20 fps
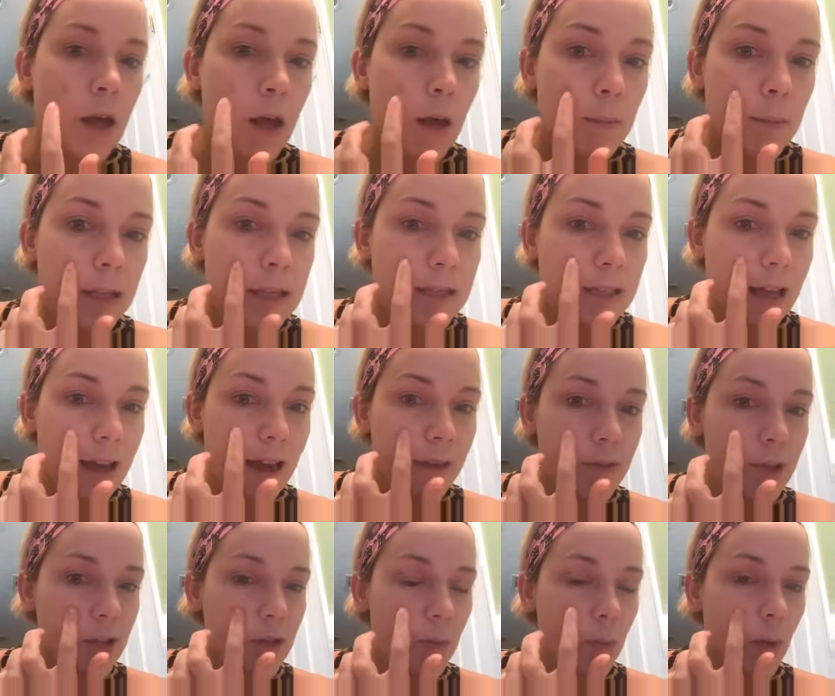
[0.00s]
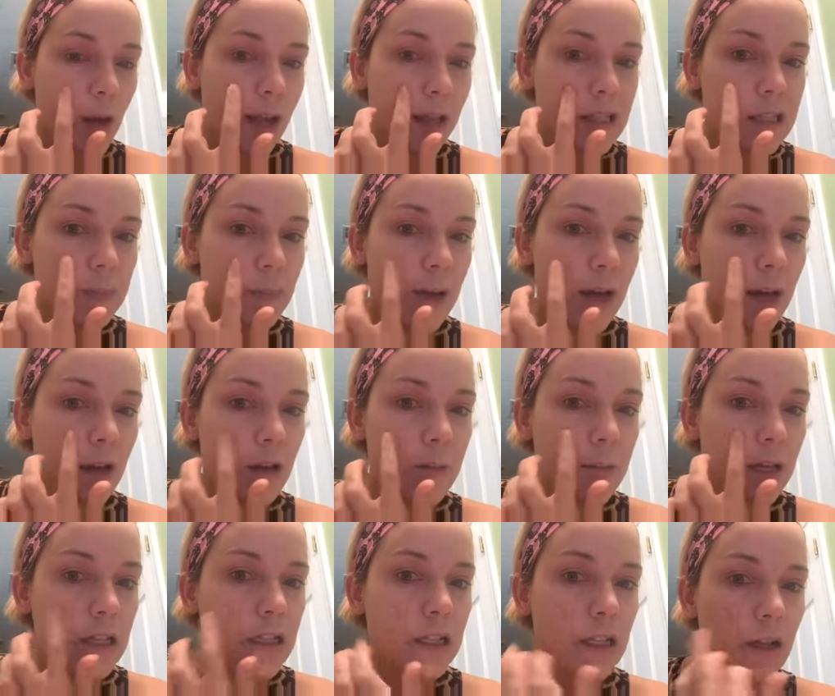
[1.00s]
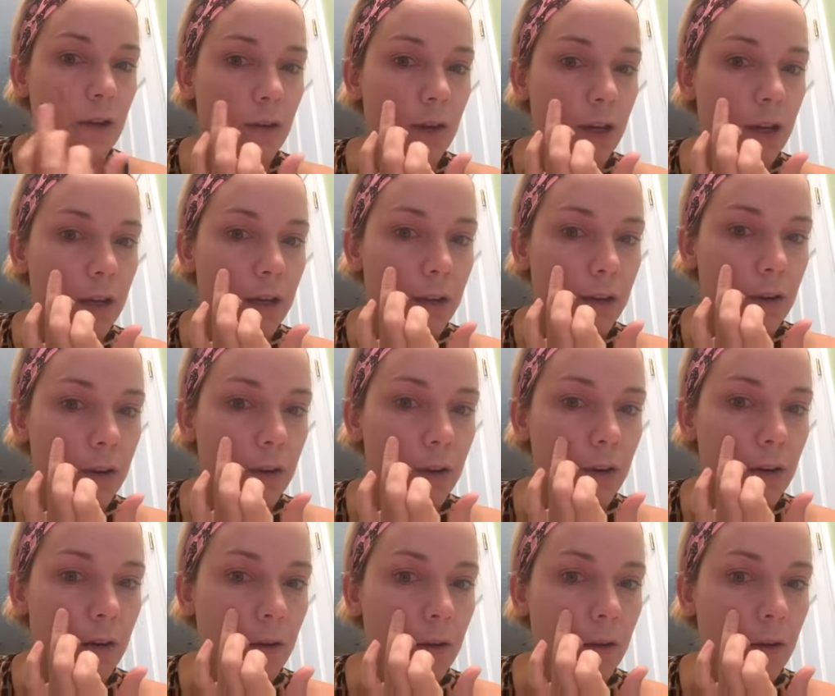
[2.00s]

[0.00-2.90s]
But see, I have this red spot on my cheek right here.